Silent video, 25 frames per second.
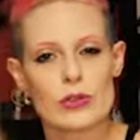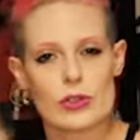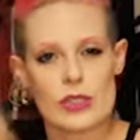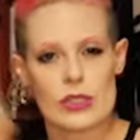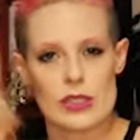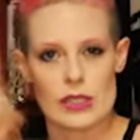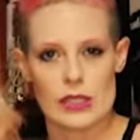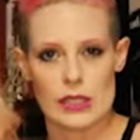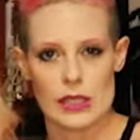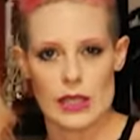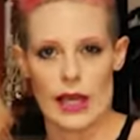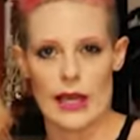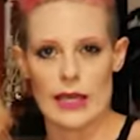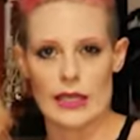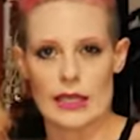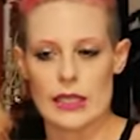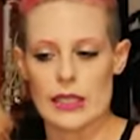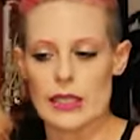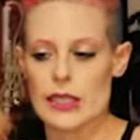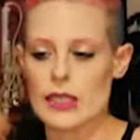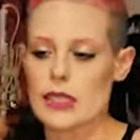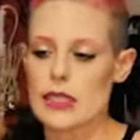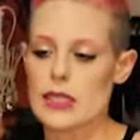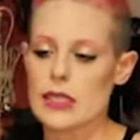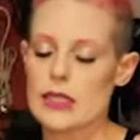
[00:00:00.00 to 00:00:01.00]

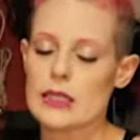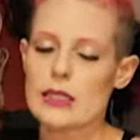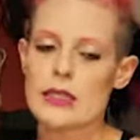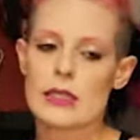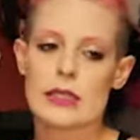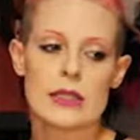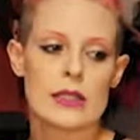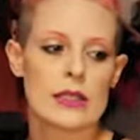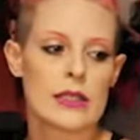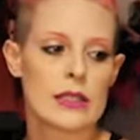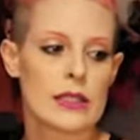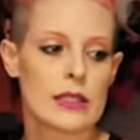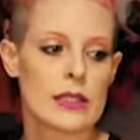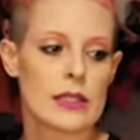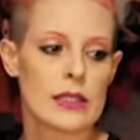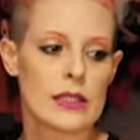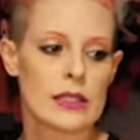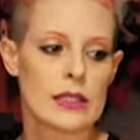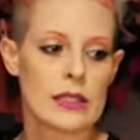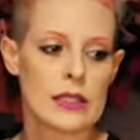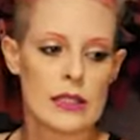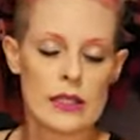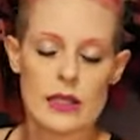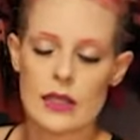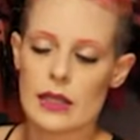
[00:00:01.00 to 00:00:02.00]
slightly
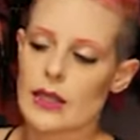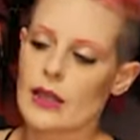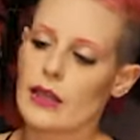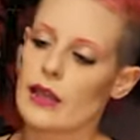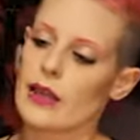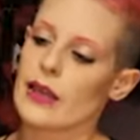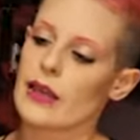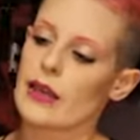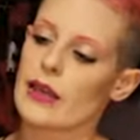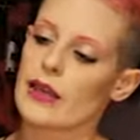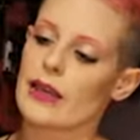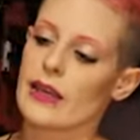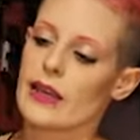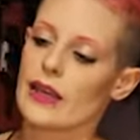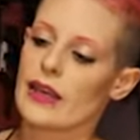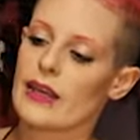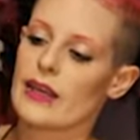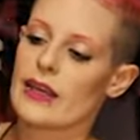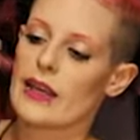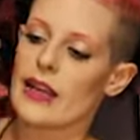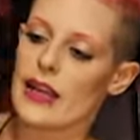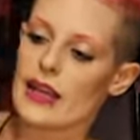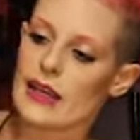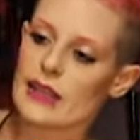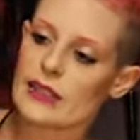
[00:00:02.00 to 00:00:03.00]

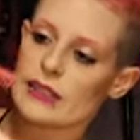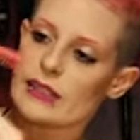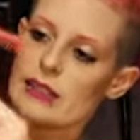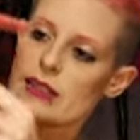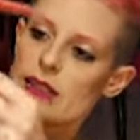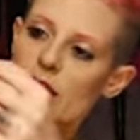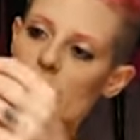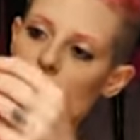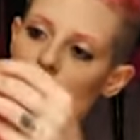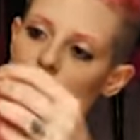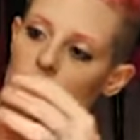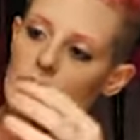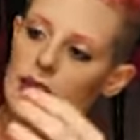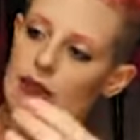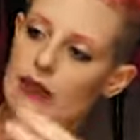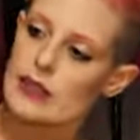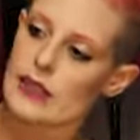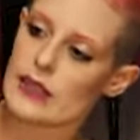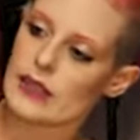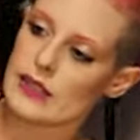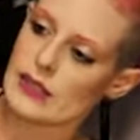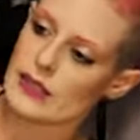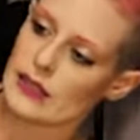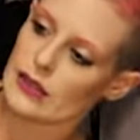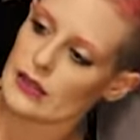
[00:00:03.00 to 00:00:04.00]
connect
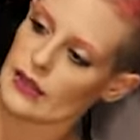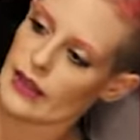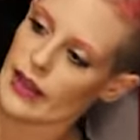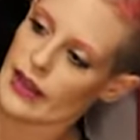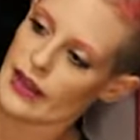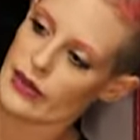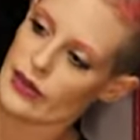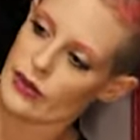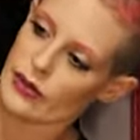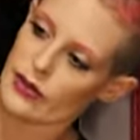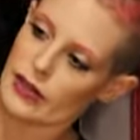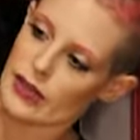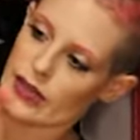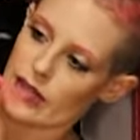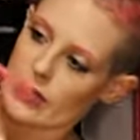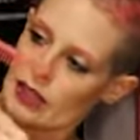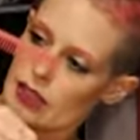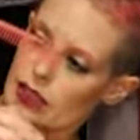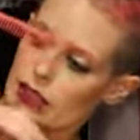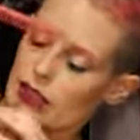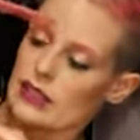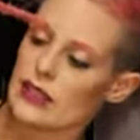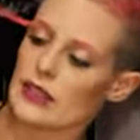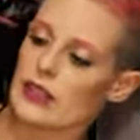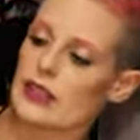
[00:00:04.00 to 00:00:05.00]
this layering
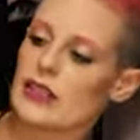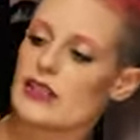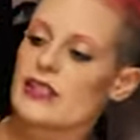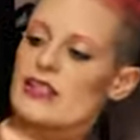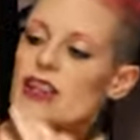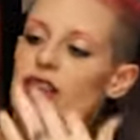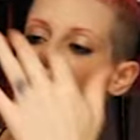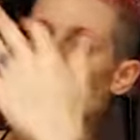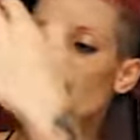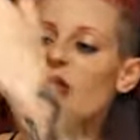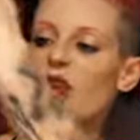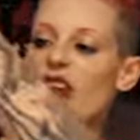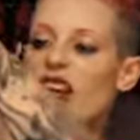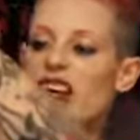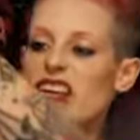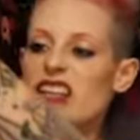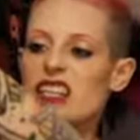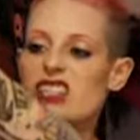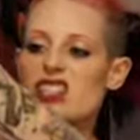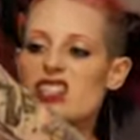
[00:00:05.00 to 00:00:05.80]
in here because I feel like